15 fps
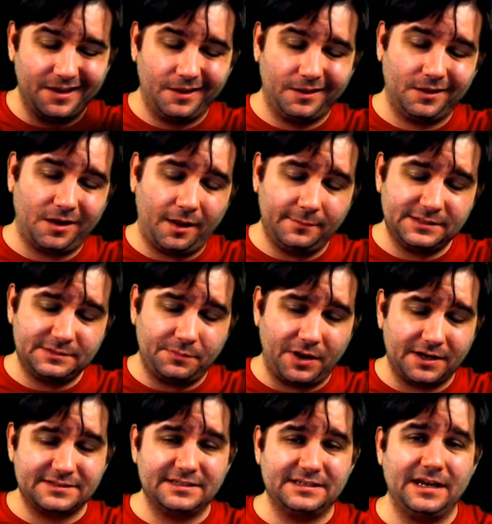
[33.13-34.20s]
The comments
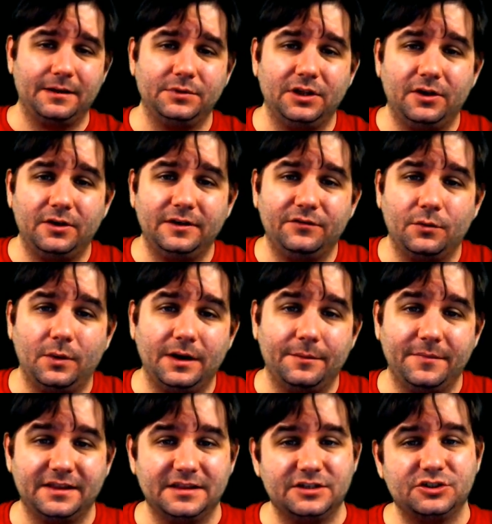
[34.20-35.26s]
box is down below, and if you want to
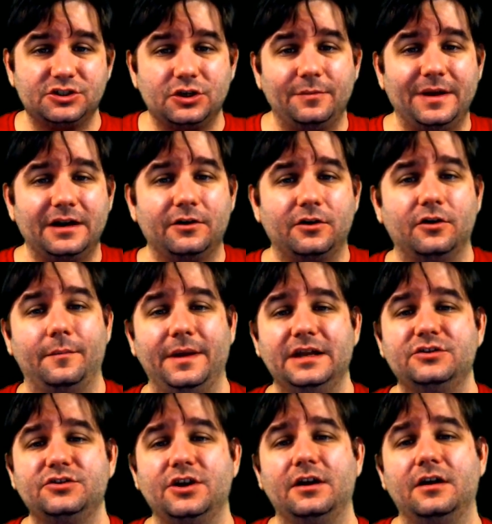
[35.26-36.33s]
make this show better, go to
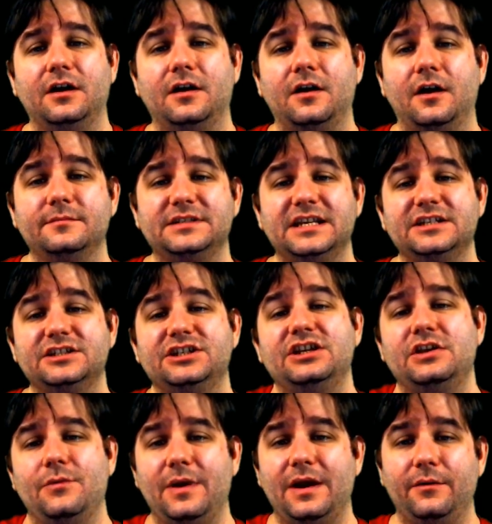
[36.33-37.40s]
patreon.com slash
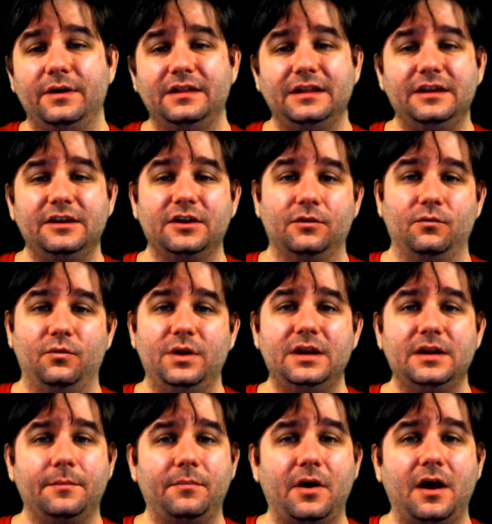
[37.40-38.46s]
tqaweekly. You can read read
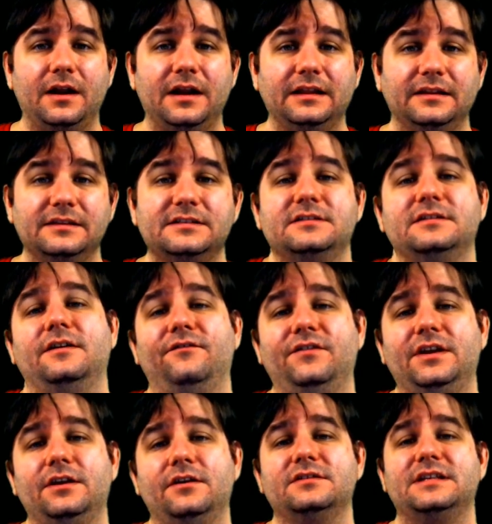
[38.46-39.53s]
up on it, listen to the
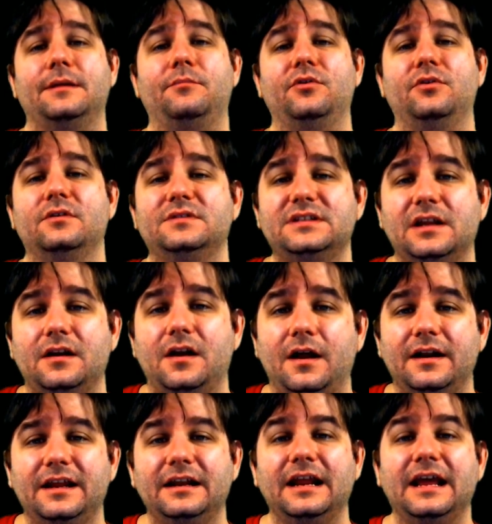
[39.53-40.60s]
videos I posted on
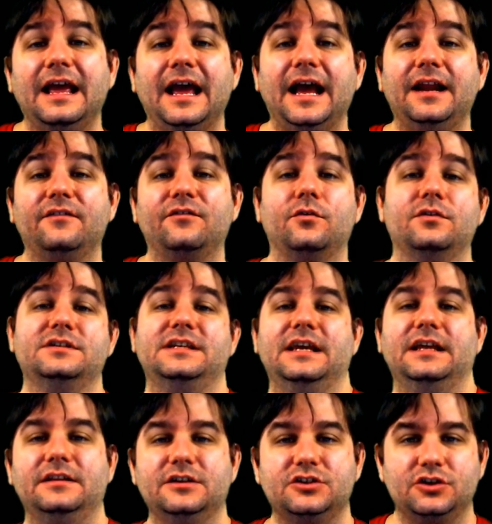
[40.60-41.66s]
it, and of course
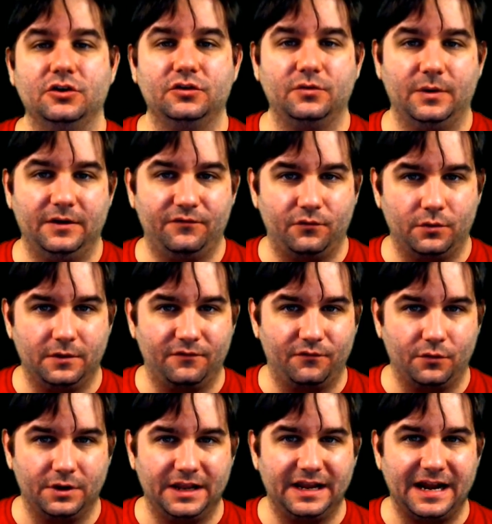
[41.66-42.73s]
get this show 24 to
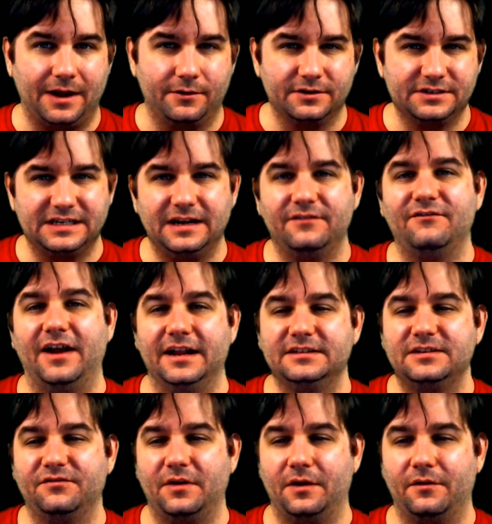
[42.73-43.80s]
48 hours in advance
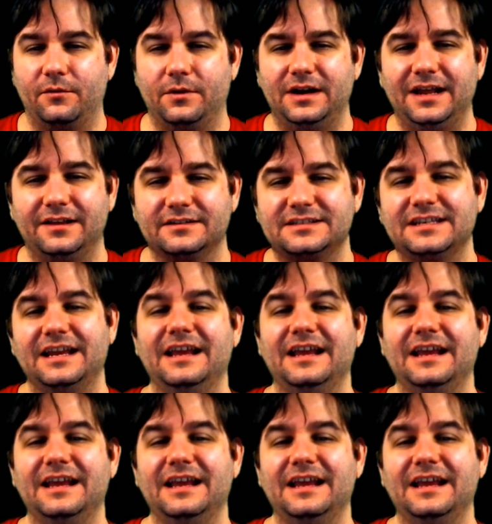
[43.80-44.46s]
of everyone else.